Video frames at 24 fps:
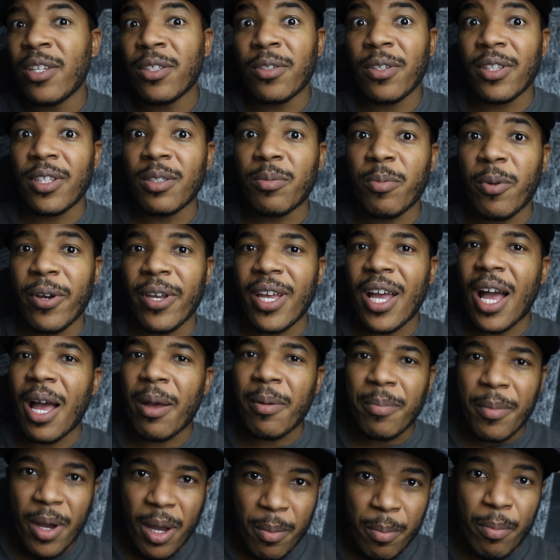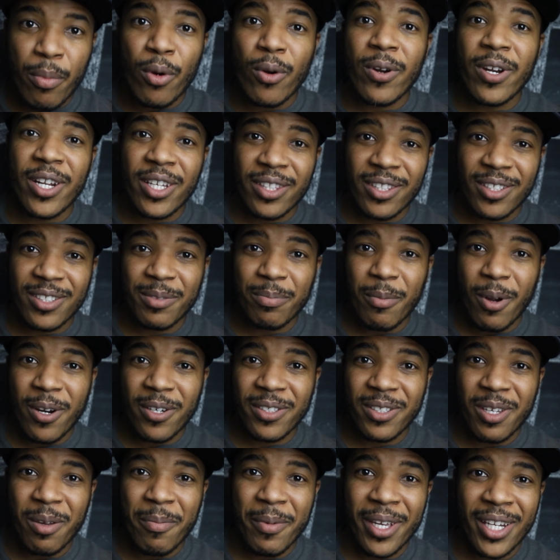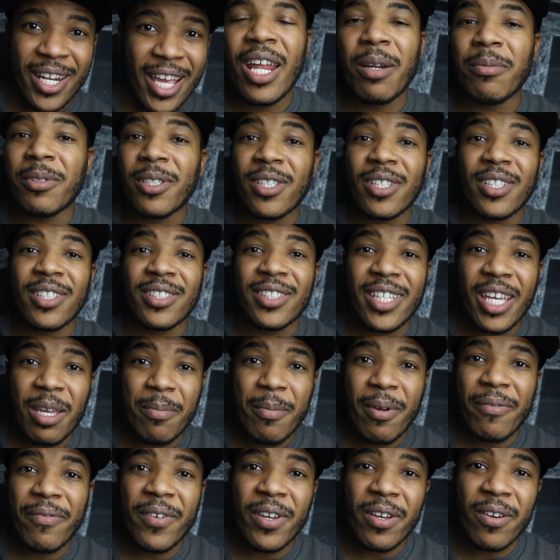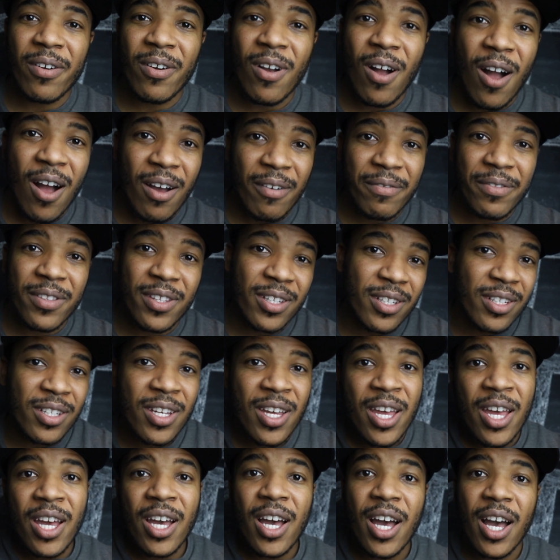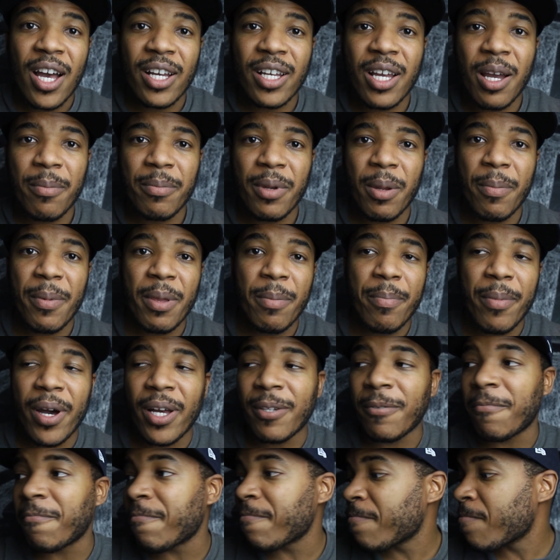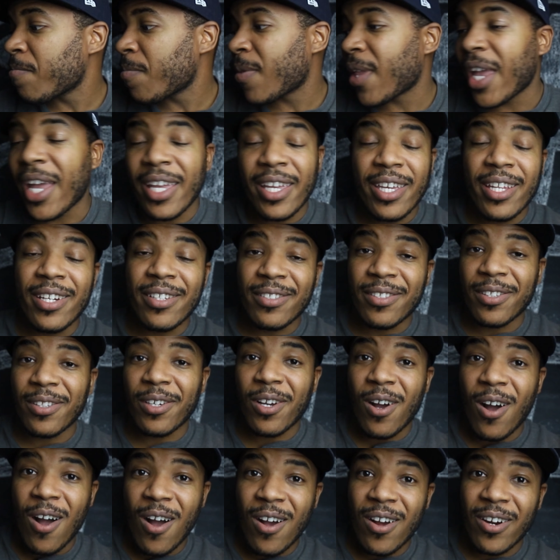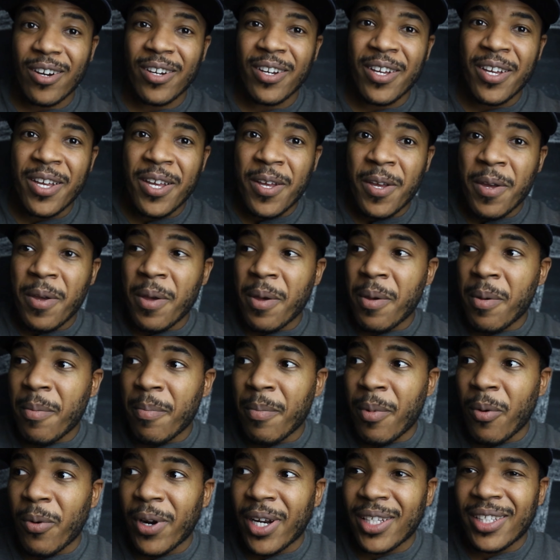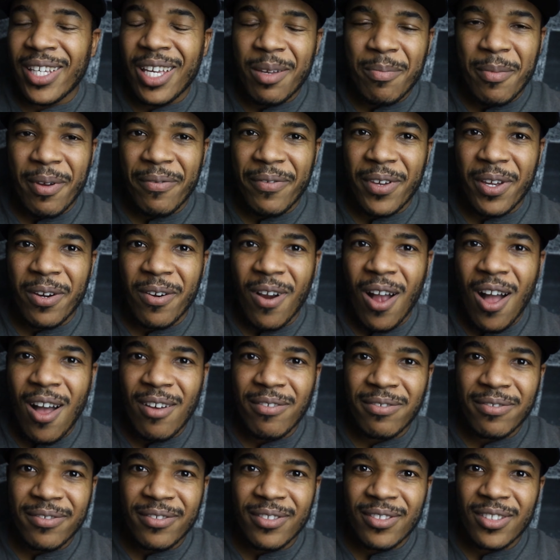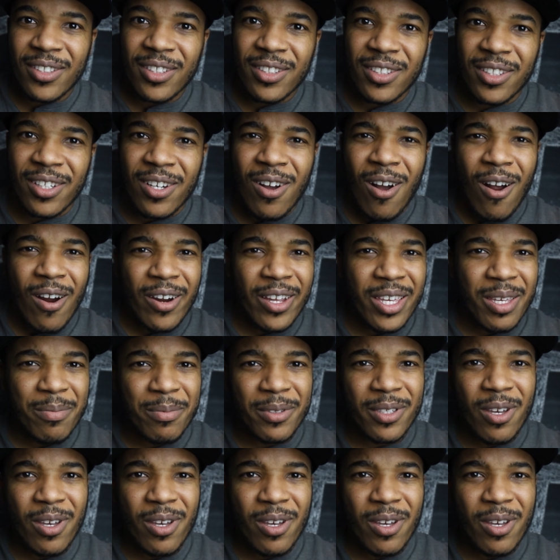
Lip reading: So at this point, I'm boarding the Smart Summon and I'm just gonna take my finger off the come to me button and get into the car. But when I take my finger off, the car keeps